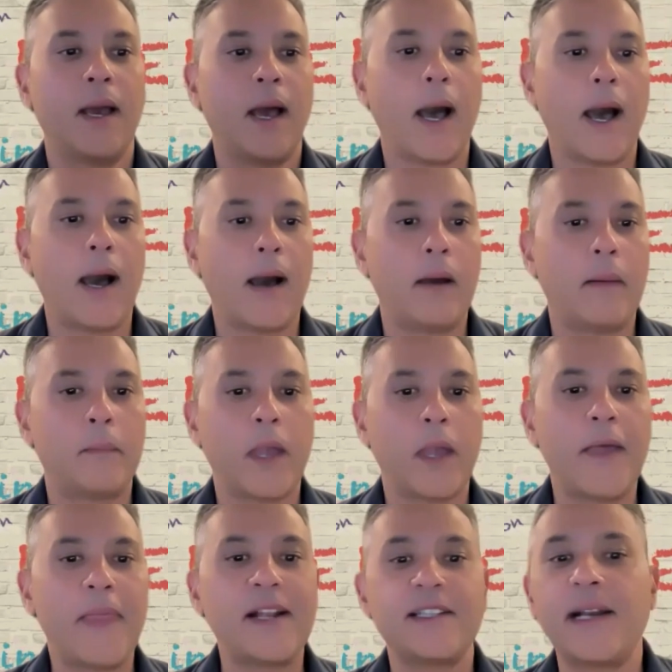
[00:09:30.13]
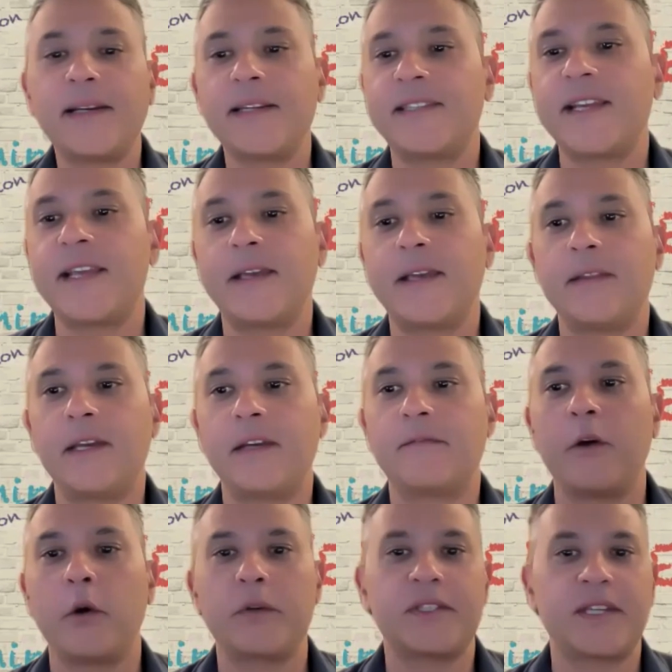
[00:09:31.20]
And that's not to say that
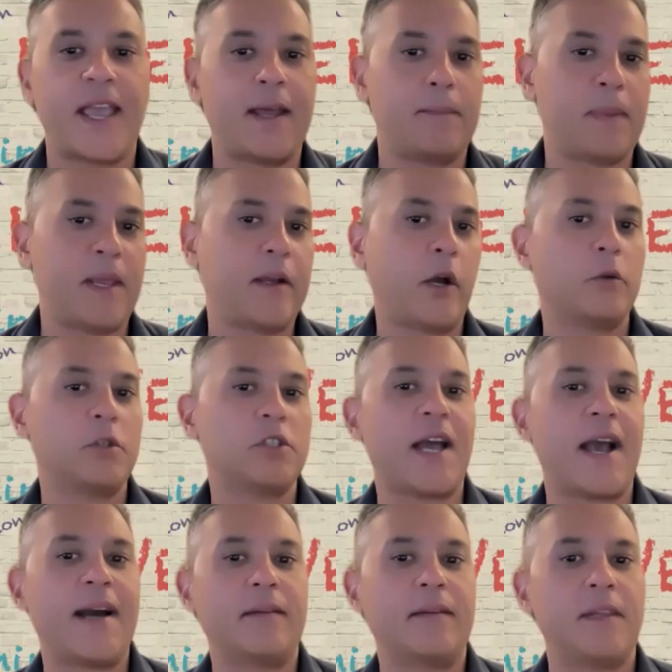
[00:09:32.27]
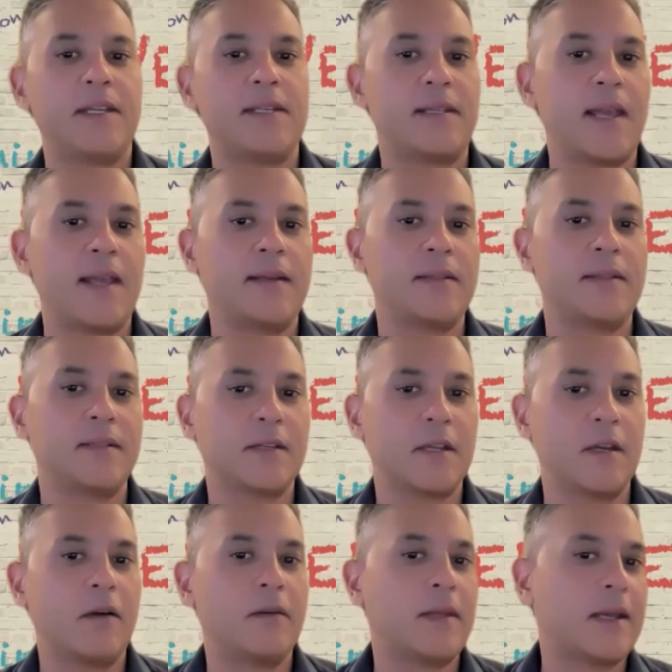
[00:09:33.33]
folks can't be coached out of these things,
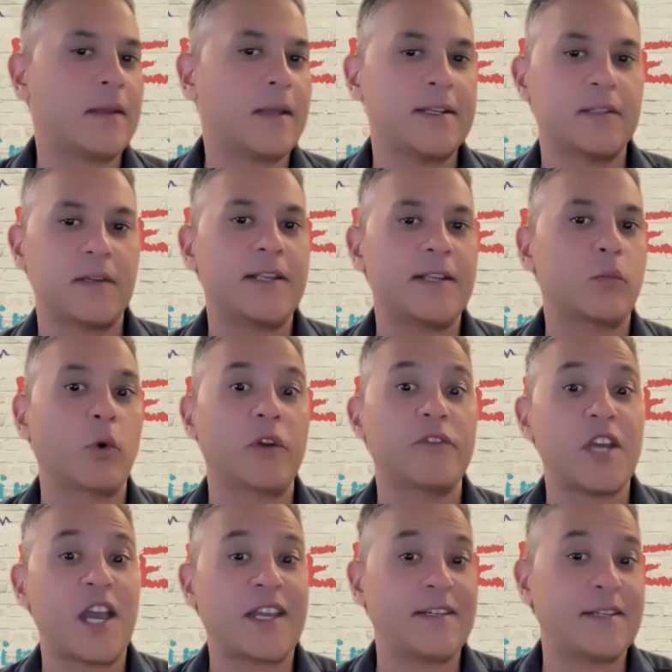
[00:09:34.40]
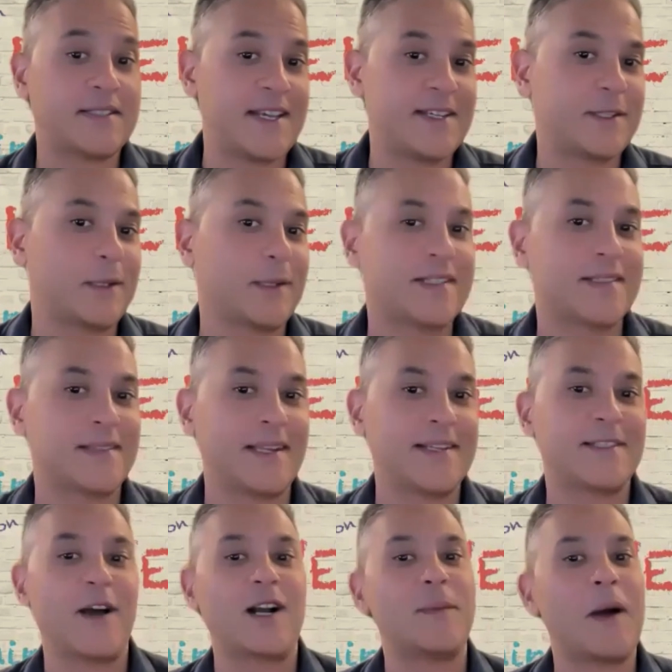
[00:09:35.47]
you know, and that it's worth checking to see. So
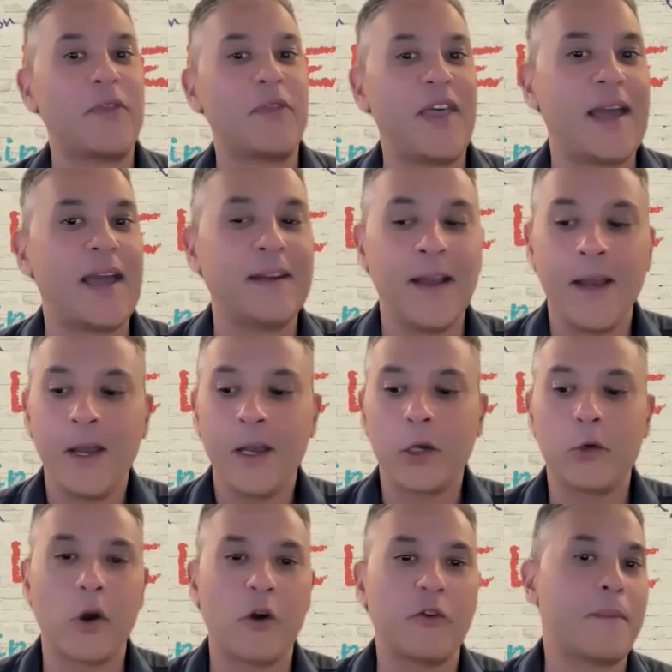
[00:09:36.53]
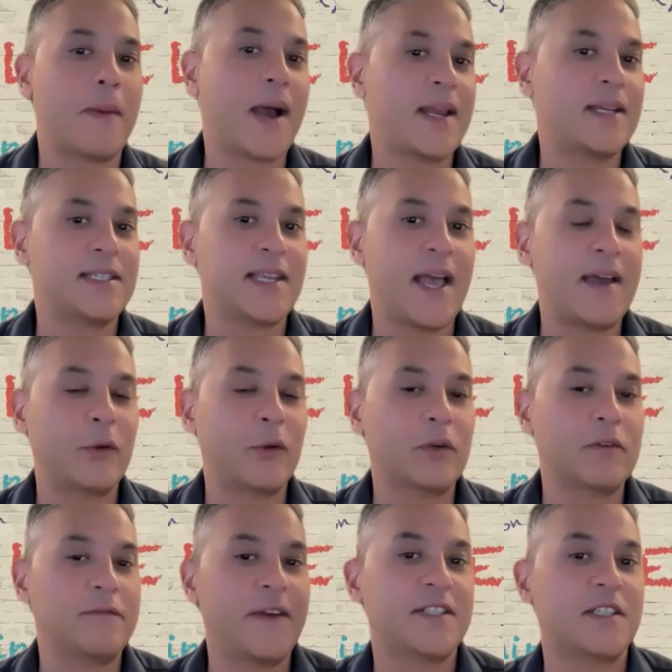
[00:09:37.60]
let's talk about that. Growth mindset or
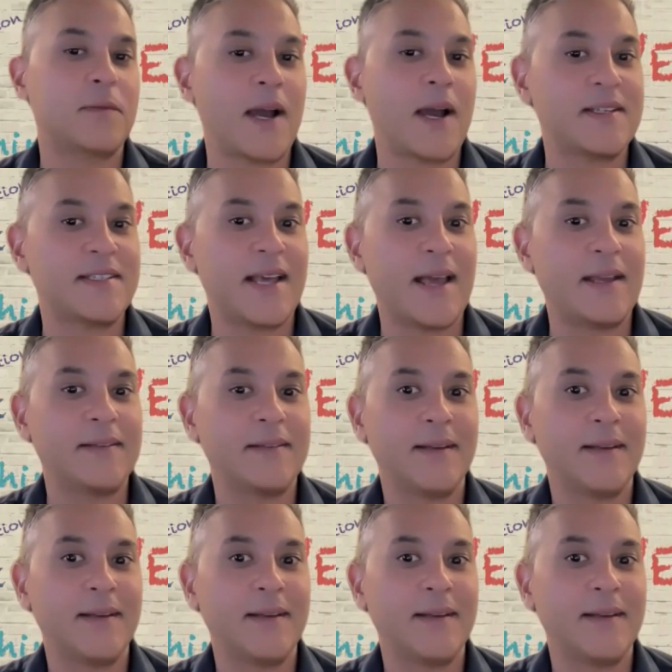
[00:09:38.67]
fixed mindset.